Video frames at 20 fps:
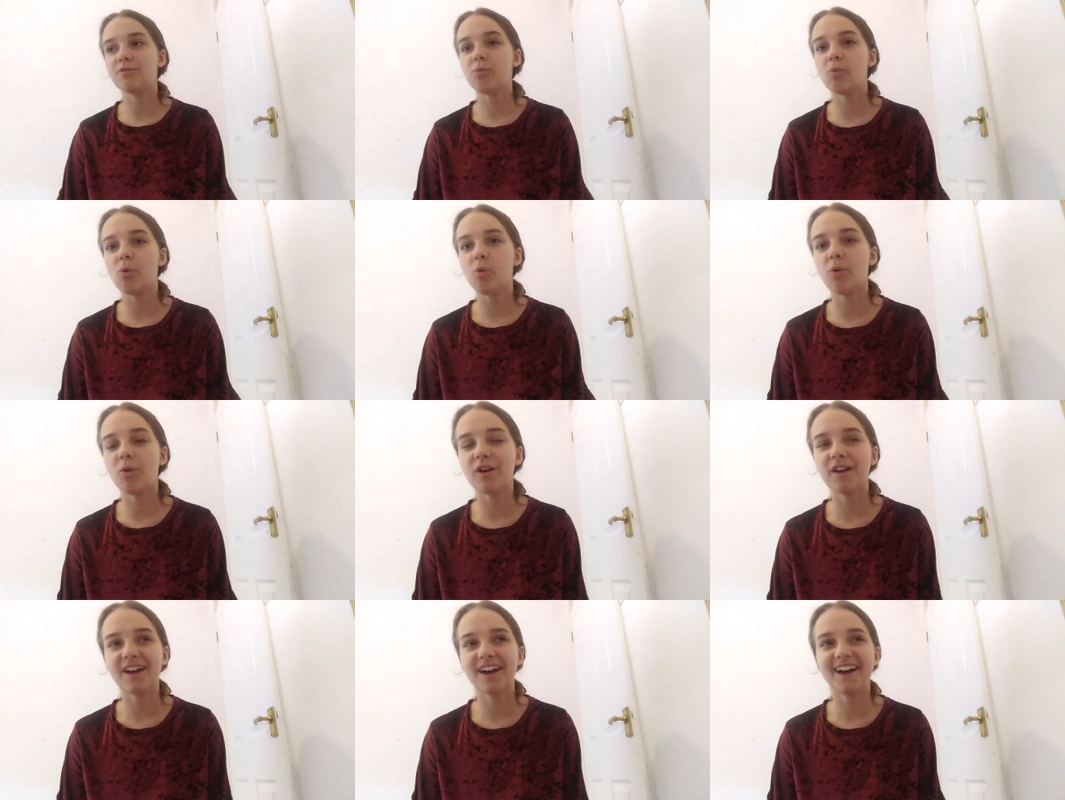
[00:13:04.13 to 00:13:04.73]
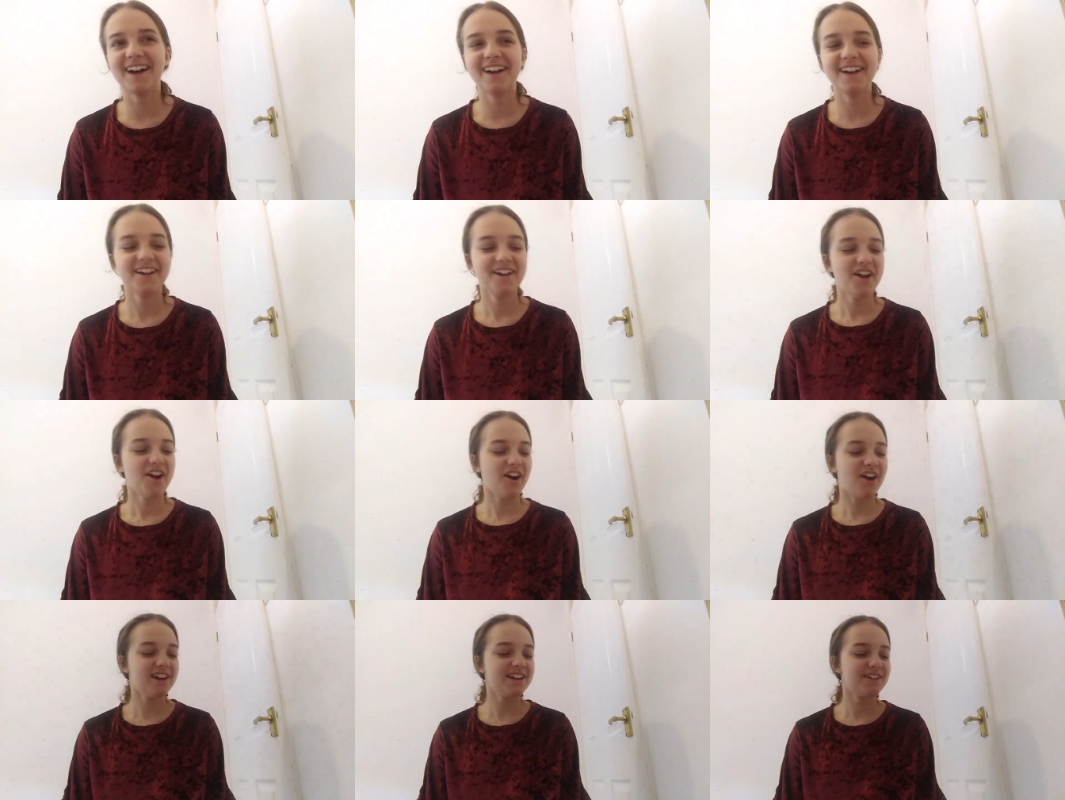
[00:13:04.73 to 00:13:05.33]
of walk.
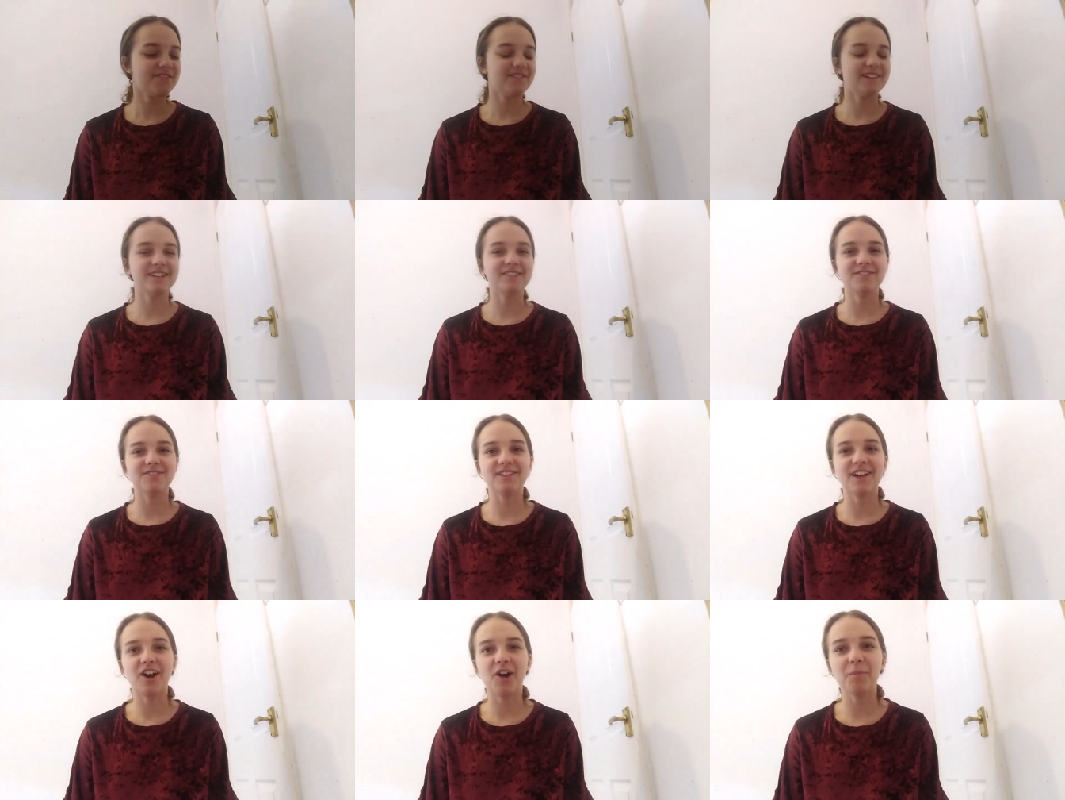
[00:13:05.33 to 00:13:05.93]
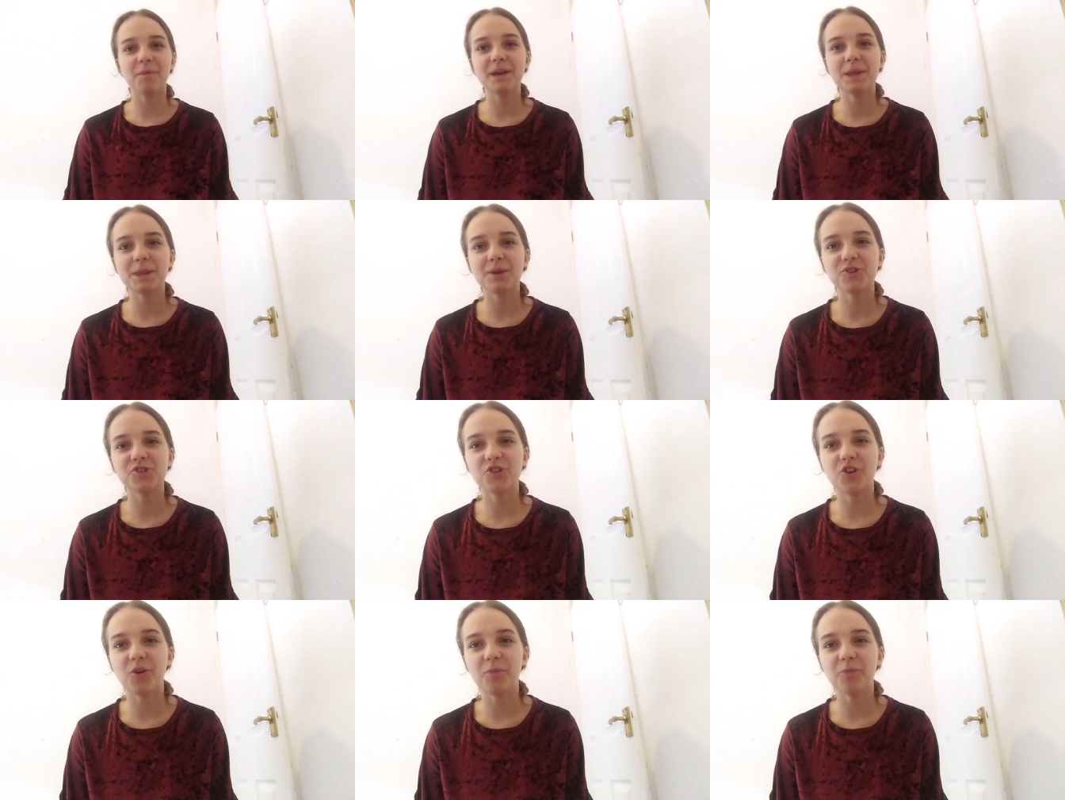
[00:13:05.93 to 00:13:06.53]
I definitely do that. I'll be in the
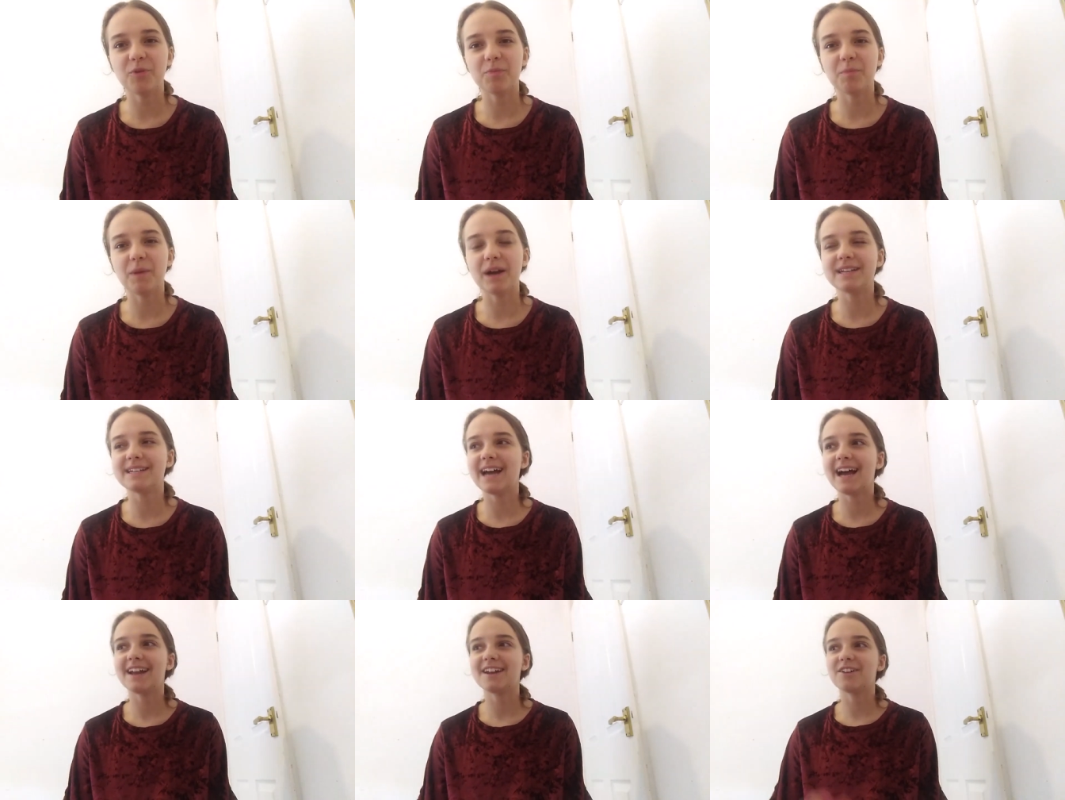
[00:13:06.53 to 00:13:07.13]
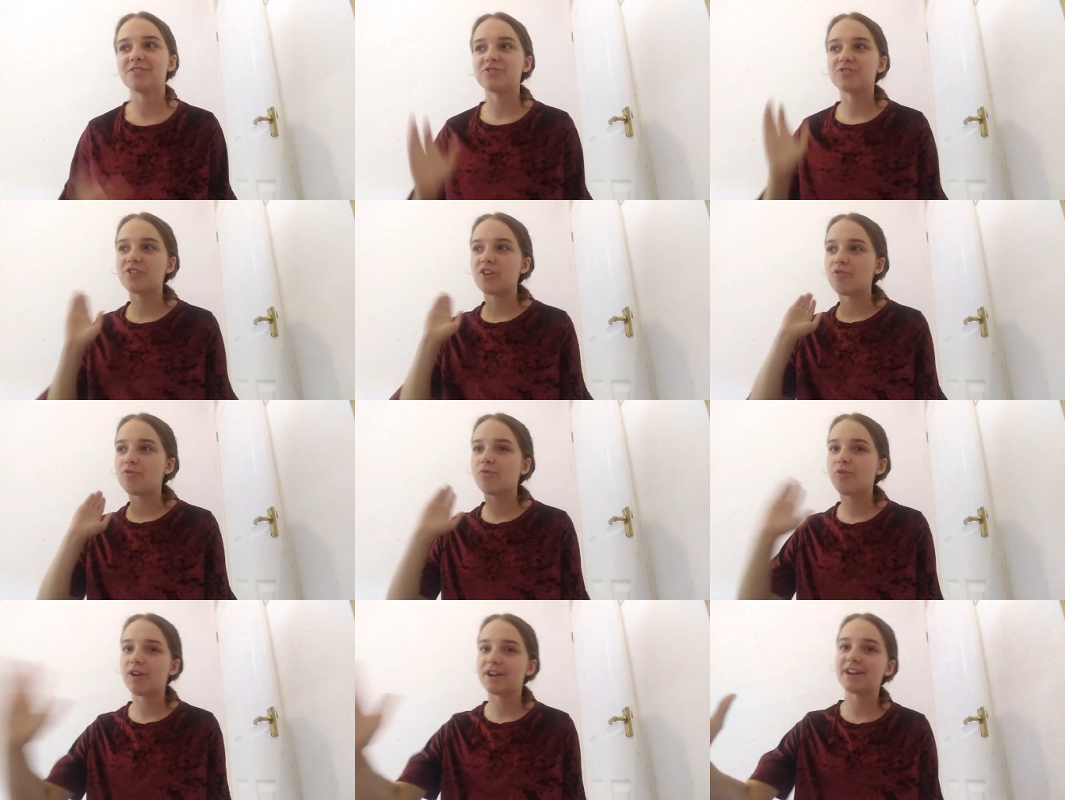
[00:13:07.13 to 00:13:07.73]
shop with my dad and I'll just
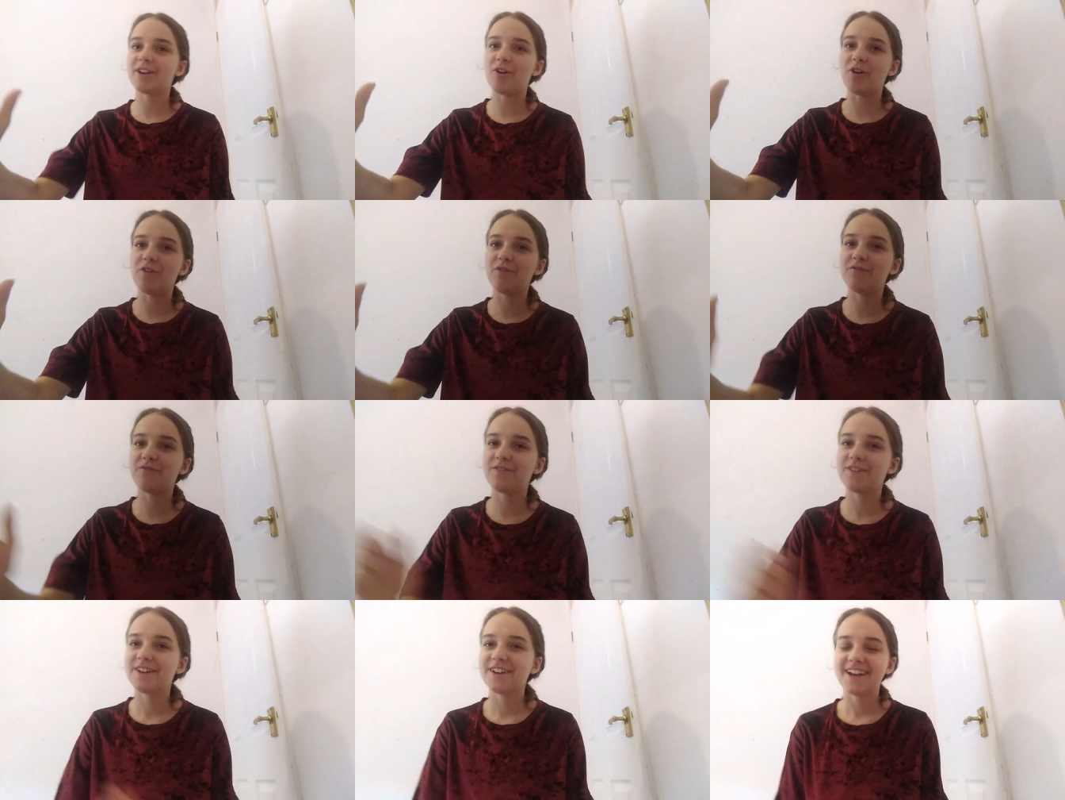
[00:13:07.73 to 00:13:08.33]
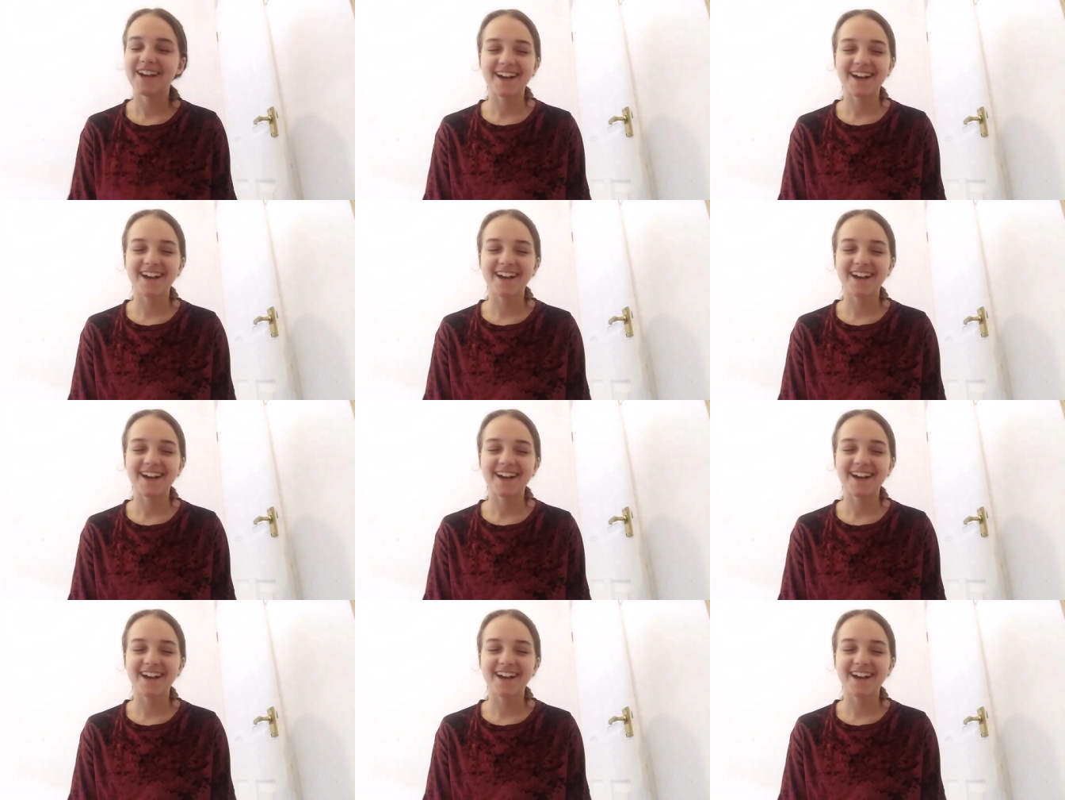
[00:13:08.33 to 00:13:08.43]
go running off.